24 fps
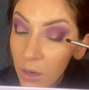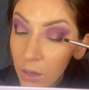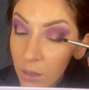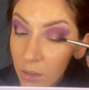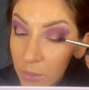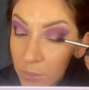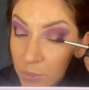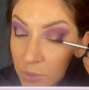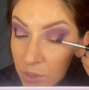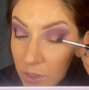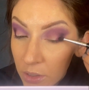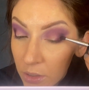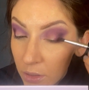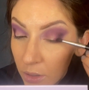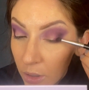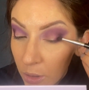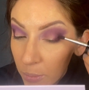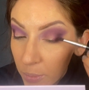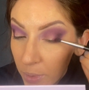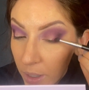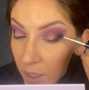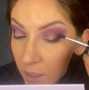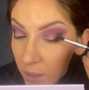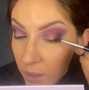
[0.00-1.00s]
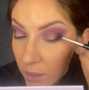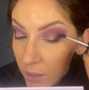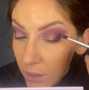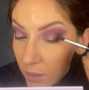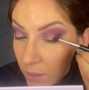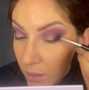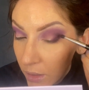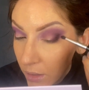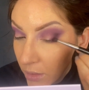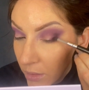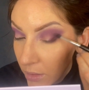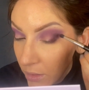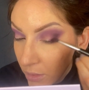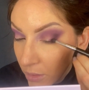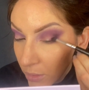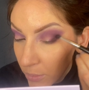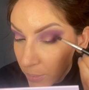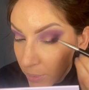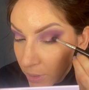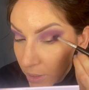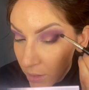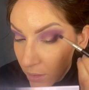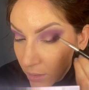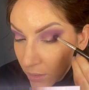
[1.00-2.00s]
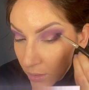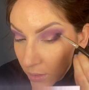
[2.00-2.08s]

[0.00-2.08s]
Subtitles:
I'm just gonna go back in a little bit.